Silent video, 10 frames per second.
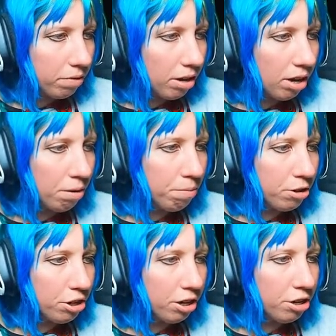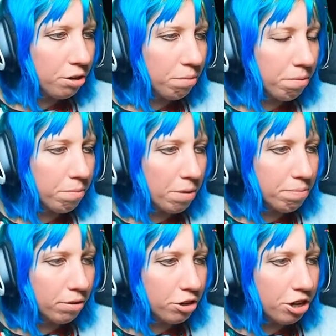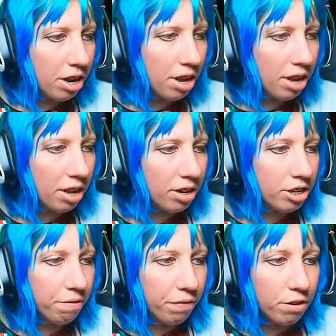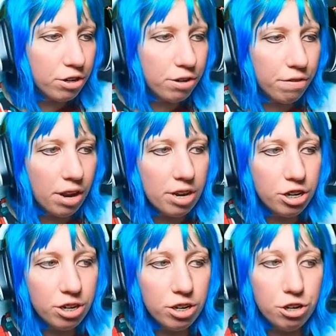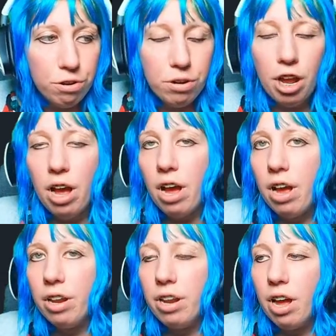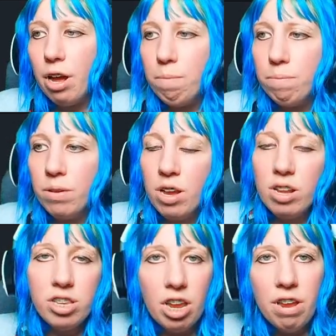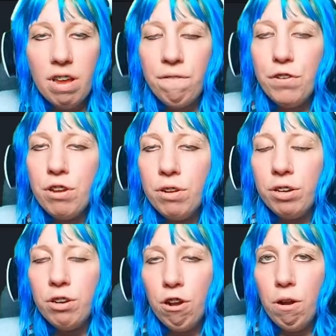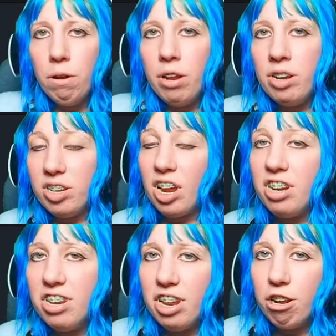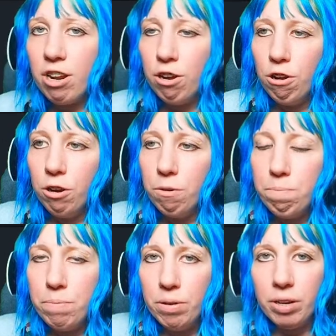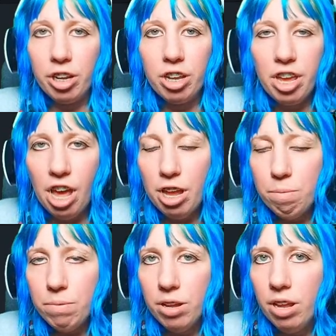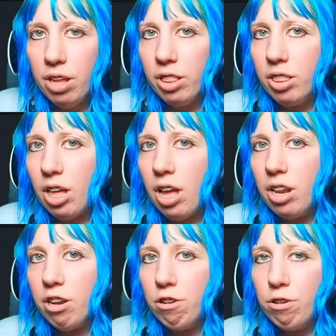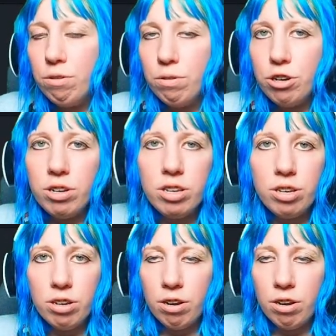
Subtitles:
What should I do with my project, Vox Creations? You can say, if you're not intending on building a game, then you just